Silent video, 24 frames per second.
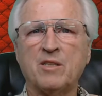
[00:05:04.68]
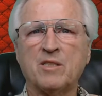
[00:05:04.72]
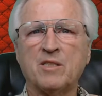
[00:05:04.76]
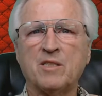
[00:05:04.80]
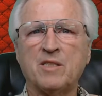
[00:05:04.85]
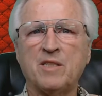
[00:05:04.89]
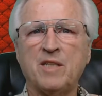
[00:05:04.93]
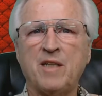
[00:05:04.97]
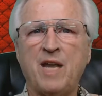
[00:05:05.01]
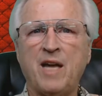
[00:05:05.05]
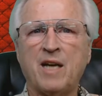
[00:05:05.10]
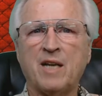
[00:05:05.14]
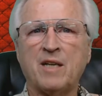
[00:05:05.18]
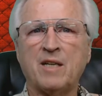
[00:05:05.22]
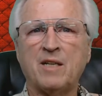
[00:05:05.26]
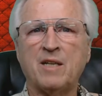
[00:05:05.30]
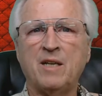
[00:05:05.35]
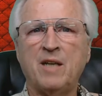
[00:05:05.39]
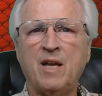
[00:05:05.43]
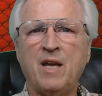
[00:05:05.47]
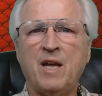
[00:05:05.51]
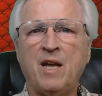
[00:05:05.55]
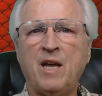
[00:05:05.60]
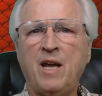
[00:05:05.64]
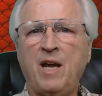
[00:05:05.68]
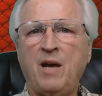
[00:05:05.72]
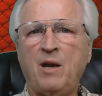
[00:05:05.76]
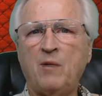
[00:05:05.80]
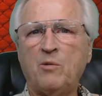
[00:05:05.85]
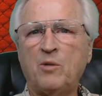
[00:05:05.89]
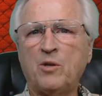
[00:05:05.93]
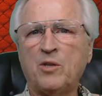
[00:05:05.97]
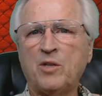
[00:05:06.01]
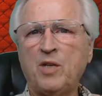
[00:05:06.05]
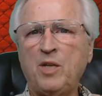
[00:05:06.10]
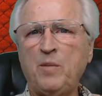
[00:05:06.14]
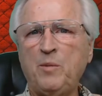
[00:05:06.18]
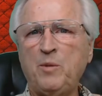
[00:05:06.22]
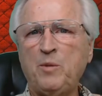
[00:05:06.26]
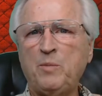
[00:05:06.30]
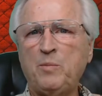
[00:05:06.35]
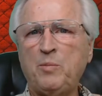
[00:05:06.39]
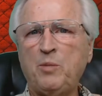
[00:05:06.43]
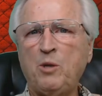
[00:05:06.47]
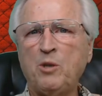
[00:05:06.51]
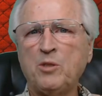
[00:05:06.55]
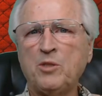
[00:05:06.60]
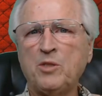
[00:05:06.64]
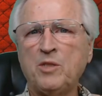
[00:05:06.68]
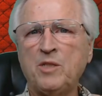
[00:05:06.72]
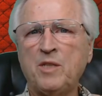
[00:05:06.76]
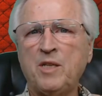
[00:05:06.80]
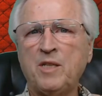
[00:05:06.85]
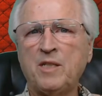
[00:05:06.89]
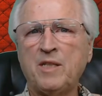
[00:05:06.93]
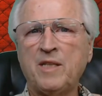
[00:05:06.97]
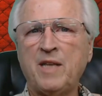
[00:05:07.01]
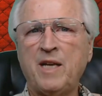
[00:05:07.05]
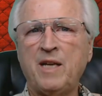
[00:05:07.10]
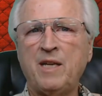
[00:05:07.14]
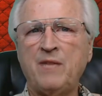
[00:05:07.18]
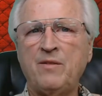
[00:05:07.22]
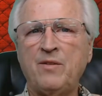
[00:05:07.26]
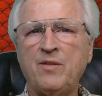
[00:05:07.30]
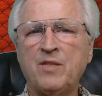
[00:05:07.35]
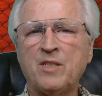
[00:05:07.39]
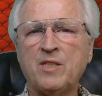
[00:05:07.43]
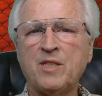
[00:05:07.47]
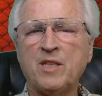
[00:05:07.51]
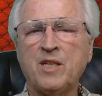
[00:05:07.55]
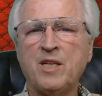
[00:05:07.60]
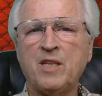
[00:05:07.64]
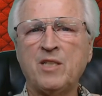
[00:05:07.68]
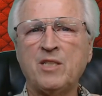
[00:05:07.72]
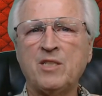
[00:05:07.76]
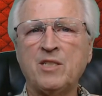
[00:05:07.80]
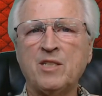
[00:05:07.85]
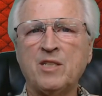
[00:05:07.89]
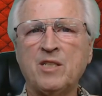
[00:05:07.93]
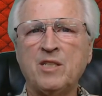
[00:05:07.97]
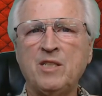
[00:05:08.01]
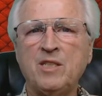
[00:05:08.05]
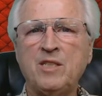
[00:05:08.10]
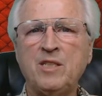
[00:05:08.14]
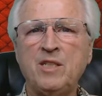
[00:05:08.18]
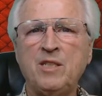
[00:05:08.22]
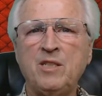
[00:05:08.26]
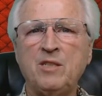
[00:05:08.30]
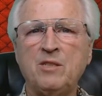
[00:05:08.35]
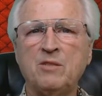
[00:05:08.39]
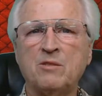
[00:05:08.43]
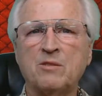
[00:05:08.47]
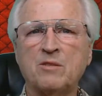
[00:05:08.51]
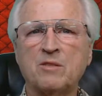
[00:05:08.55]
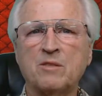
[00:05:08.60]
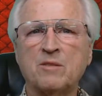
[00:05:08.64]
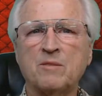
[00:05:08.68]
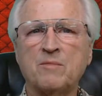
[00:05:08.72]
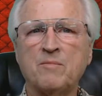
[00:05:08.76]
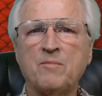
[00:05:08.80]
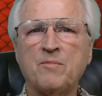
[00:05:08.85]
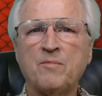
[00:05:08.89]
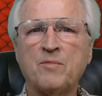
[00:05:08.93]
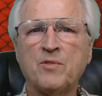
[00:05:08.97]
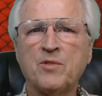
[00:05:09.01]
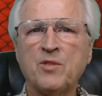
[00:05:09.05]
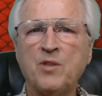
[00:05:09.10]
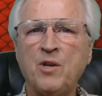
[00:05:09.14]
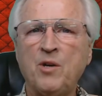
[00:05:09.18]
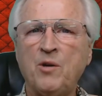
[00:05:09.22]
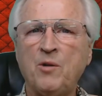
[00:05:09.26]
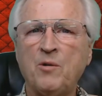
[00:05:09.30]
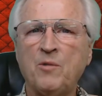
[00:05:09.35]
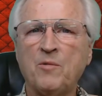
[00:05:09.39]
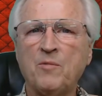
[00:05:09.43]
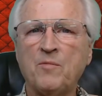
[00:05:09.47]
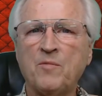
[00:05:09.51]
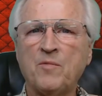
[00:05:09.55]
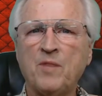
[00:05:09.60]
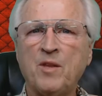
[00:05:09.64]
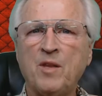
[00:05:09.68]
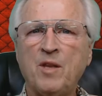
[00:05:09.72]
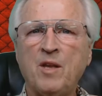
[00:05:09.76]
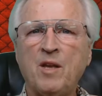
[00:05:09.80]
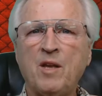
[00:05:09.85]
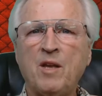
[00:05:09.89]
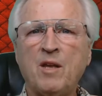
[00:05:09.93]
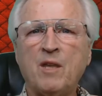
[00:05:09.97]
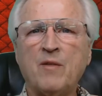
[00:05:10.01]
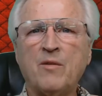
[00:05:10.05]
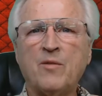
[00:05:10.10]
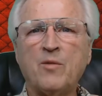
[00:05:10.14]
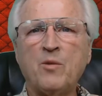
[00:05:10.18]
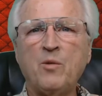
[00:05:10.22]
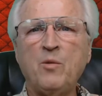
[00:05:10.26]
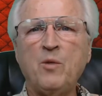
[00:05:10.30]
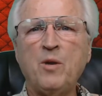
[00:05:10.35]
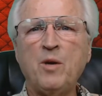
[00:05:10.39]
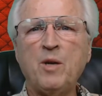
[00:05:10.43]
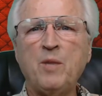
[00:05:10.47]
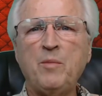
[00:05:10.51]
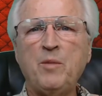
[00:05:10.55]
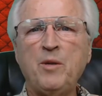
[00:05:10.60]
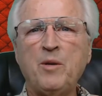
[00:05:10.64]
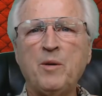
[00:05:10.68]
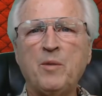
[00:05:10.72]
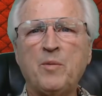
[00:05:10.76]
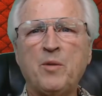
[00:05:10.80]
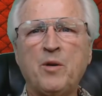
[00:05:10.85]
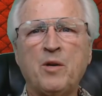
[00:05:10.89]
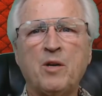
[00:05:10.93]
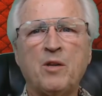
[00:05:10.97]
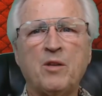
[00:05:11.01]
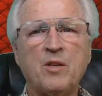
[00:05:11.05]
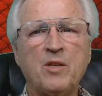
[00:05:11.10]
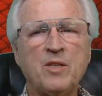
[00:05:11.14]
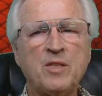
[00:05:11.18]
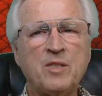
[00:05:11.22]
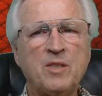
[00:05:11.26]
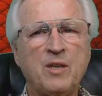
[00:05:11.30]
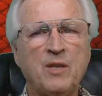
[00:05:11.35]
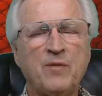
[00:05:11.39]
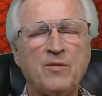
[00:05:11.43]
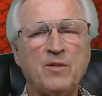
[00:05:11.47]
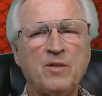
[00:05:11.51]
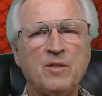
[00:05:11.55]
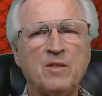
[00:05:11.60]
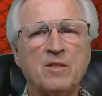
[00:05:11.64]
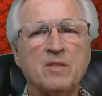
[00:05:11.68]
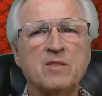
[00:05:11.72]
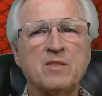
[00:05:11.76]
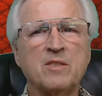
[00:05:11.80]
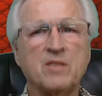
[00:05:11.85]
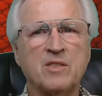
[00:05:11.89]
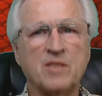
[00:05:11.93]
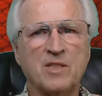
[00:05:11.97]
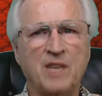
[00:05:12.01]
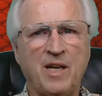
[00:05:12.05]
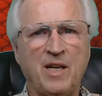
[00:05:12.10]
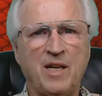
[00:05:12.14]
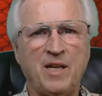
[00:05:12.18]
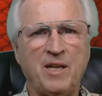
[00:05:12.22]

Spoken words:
attack. and we'll keep you posted as that investigation continues. So, if you want to be a part of this effort, sign